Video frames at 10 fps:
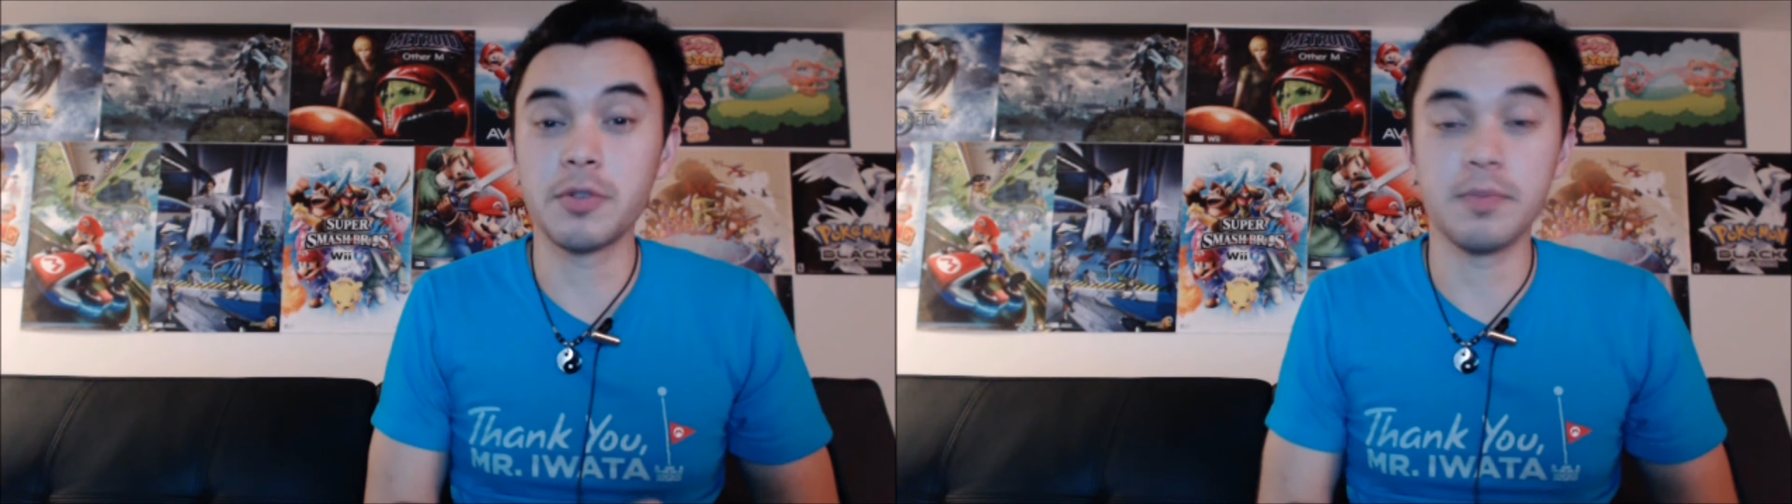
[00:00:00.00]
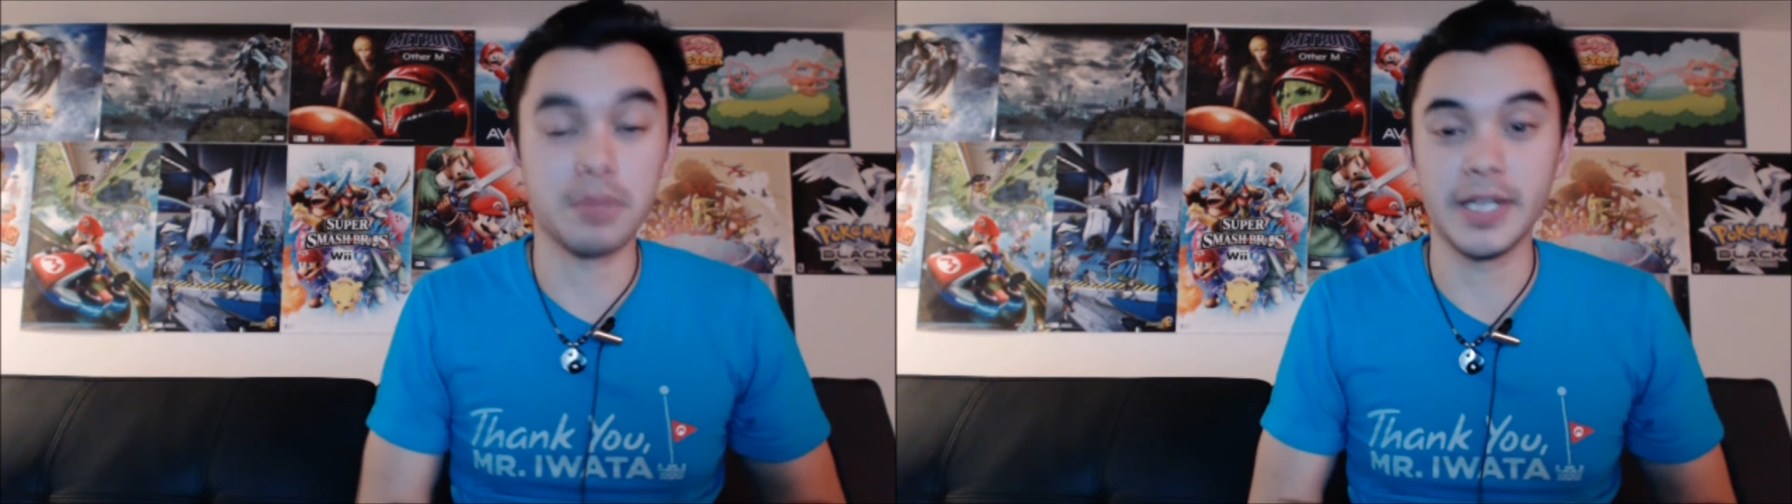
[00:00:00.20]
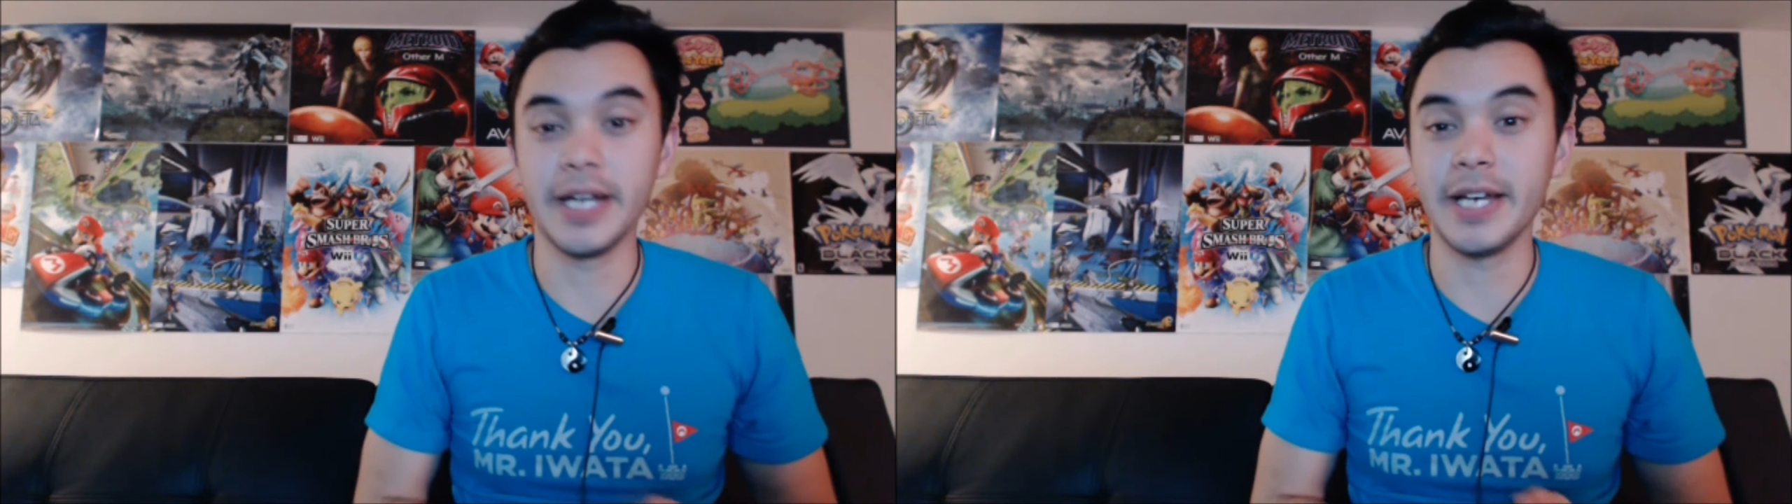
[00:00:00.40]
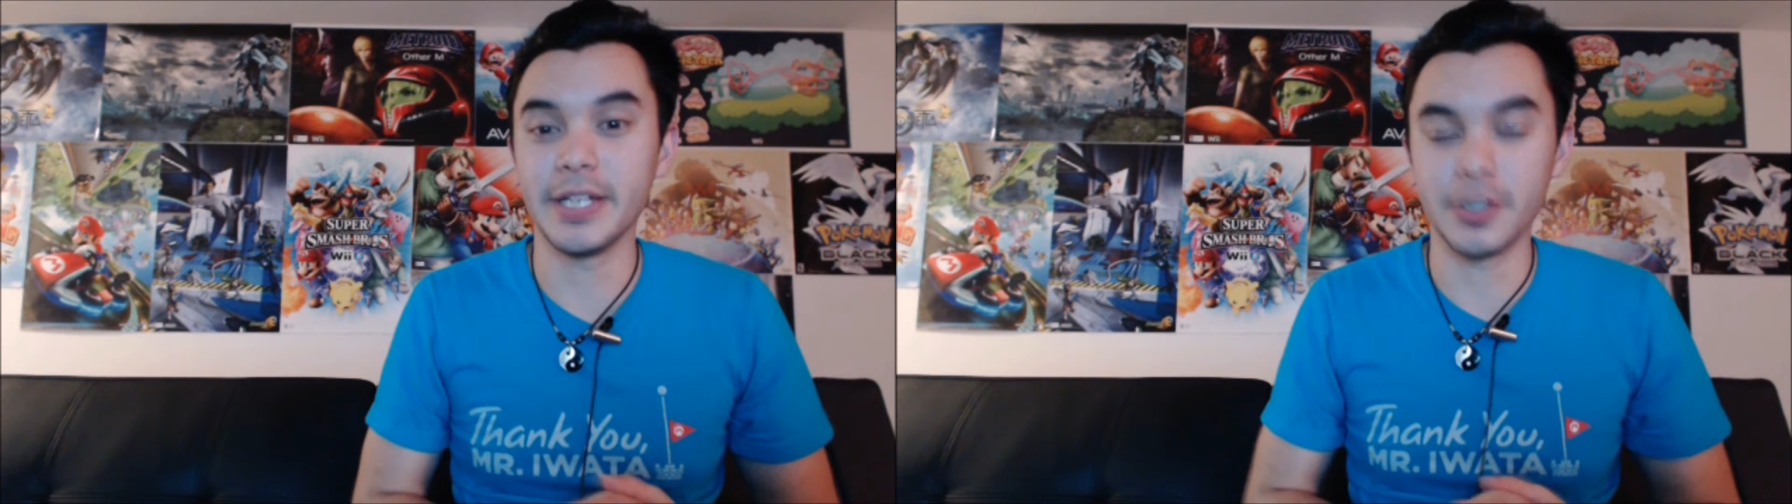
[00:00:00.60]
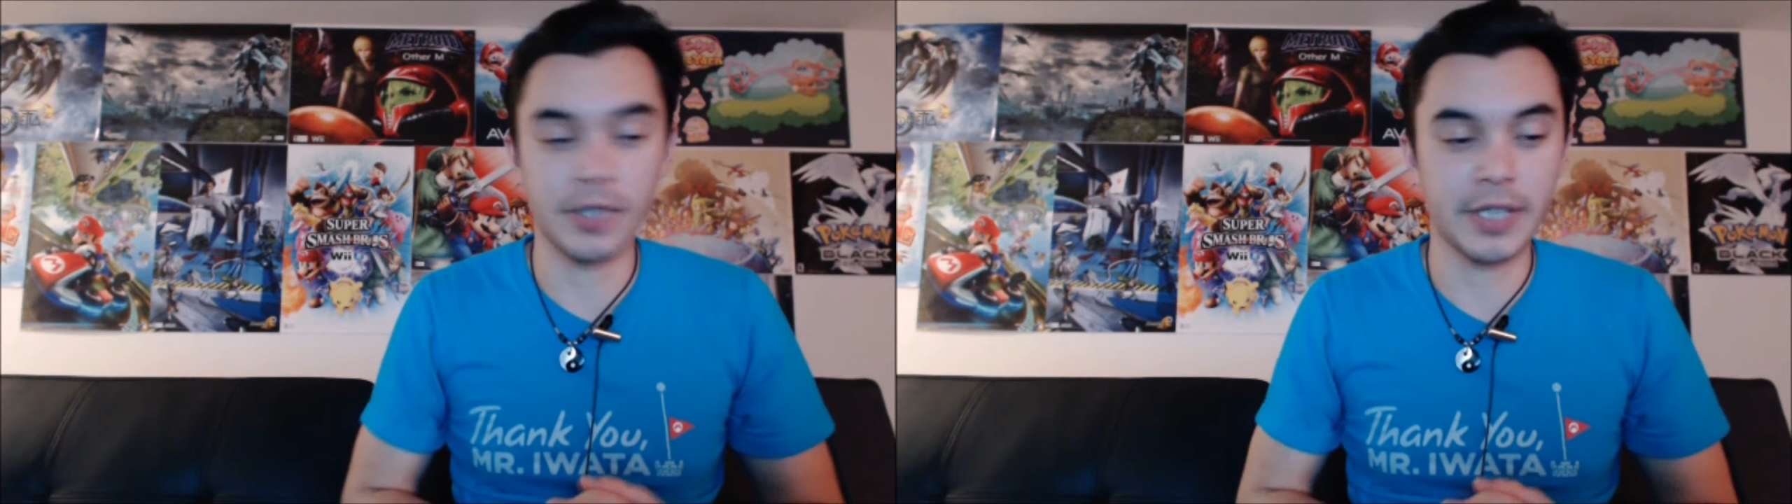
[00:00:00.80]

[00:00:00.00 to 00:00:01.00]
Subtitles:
can play your